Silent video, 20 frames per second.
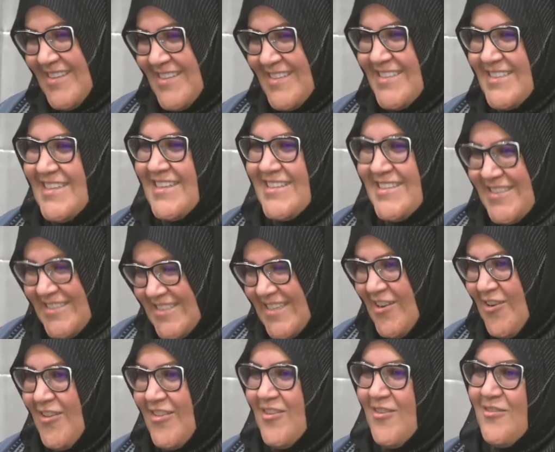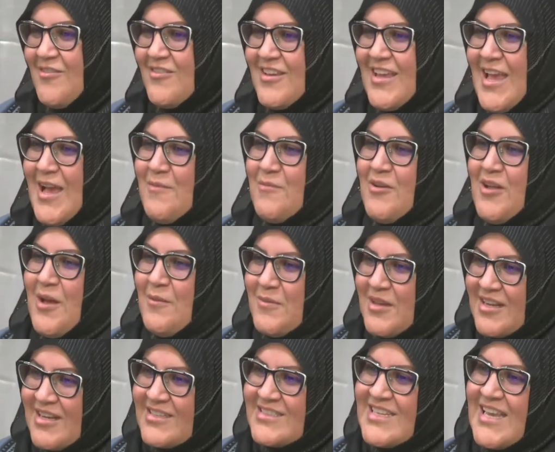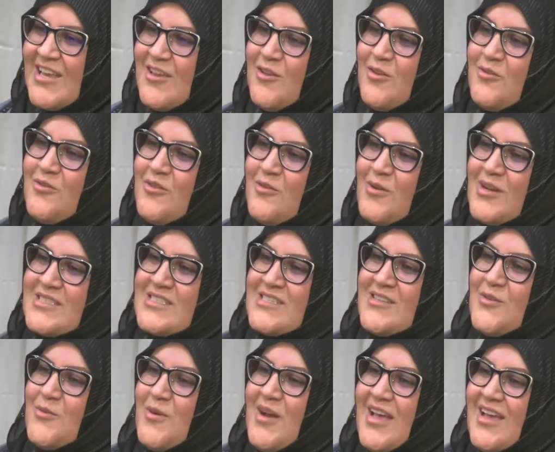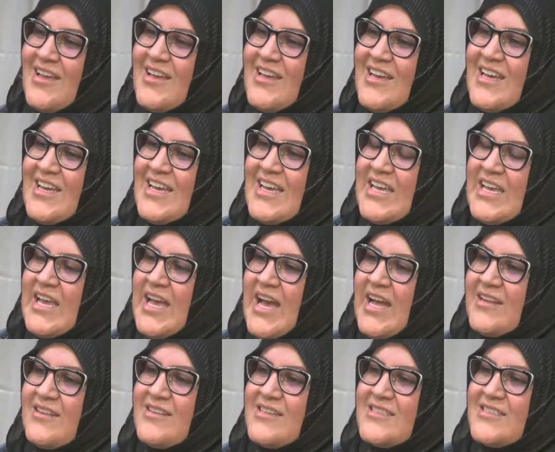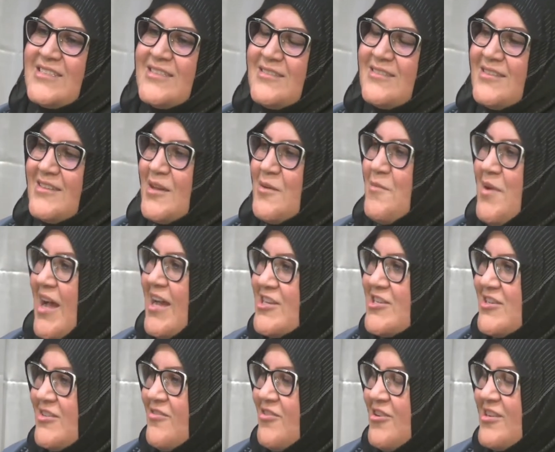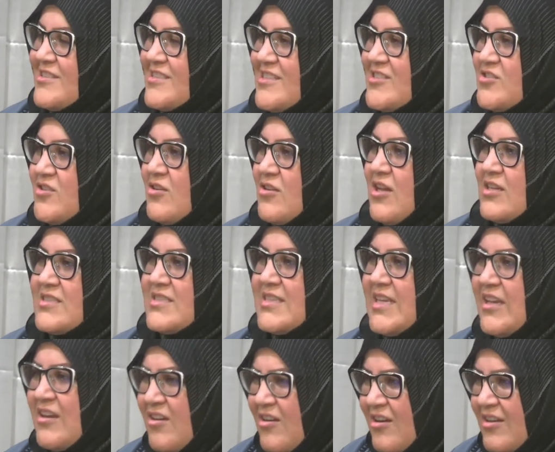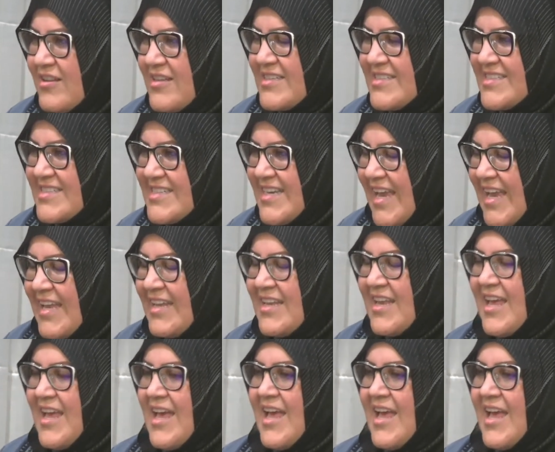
Sit on the camel. I'm going to take you the rest of the way. He had this compassion for his sister-in-law, seeing her in this state.